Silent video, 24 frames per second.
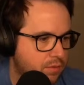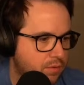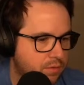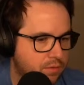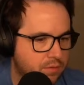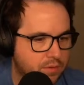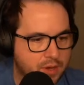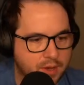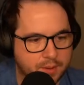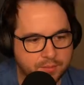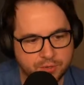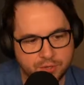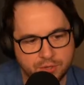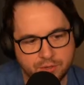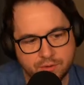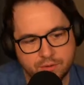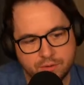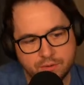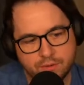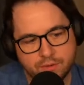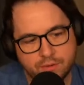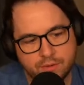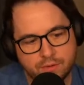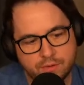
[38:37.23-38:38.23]
option.
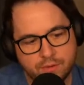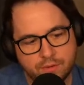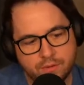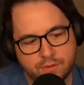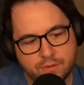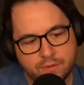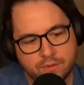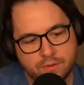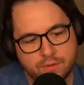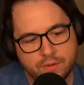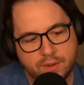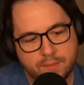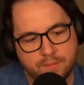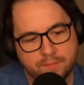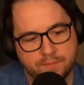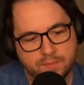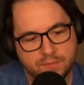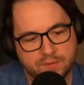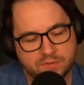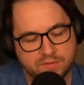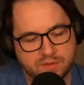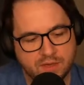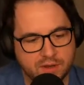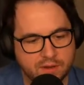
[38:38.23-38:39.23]
Yep,
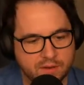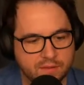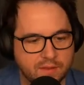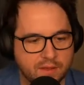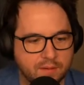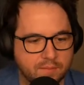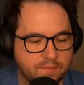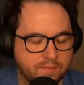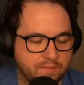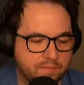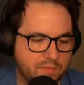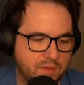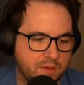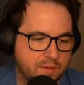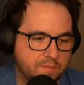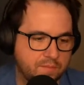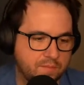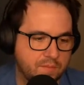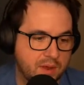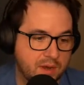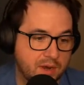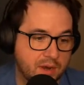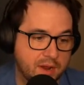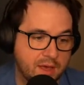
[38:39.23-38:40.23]
because again, they
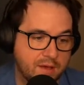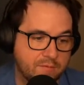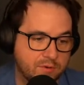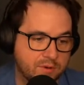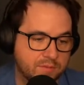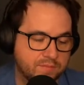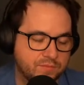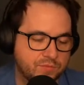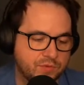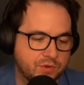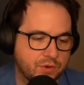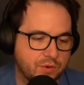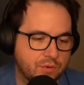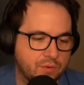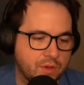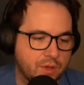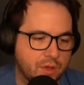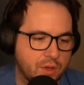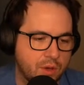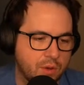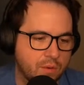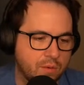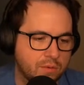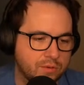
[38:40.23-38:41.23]
may not have one. So
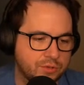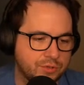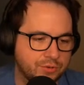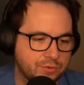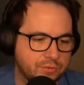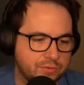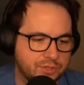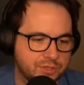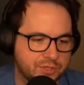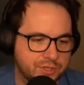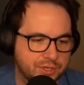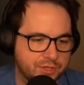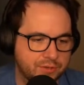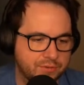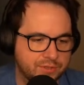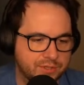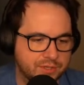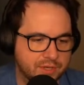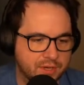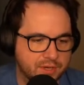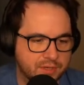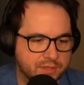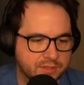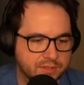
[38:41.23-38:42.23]
we'll do just a
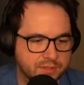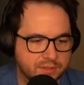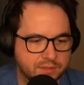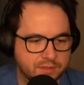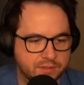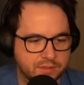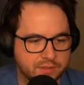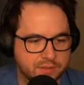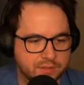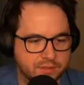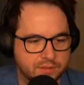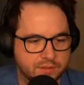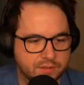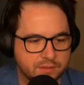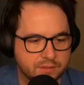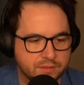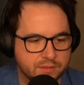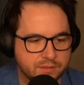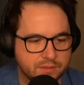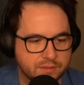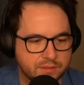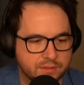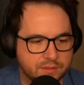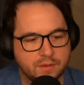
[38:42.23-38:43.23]
usize
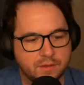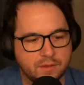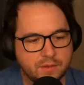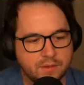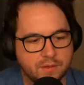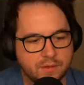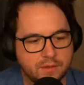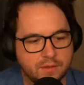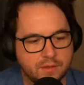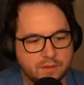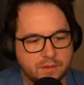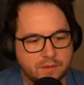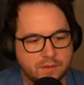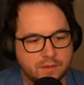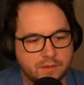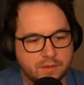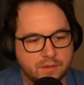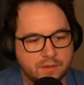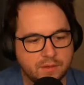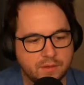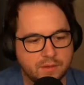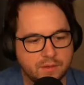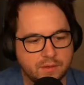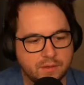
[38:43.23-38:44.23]
for this,
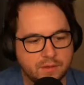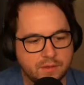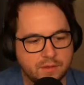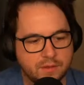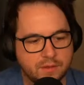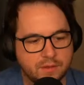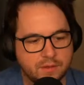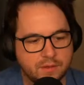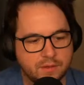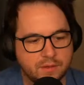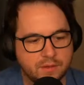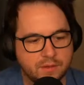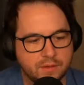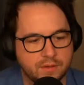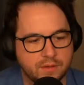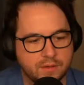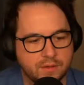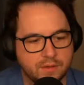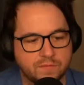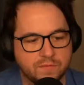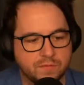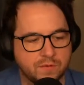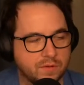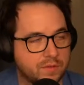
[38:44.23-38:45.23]
because that's what we'll be using
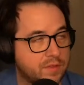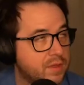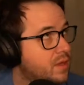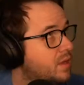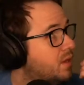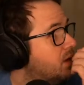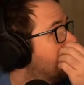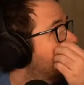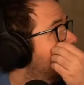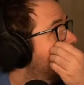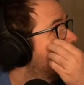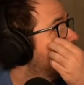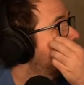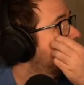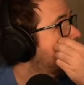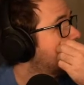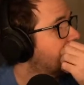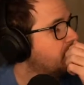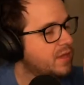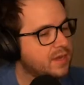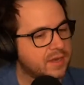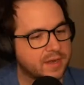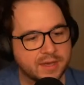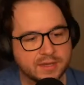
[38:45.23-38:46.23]
for the
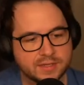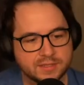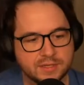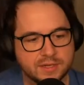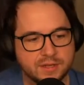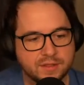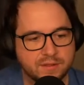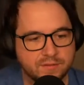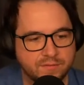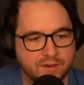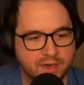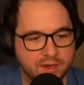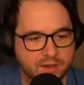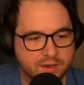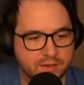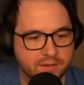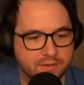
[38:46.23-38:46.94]
index into the vec,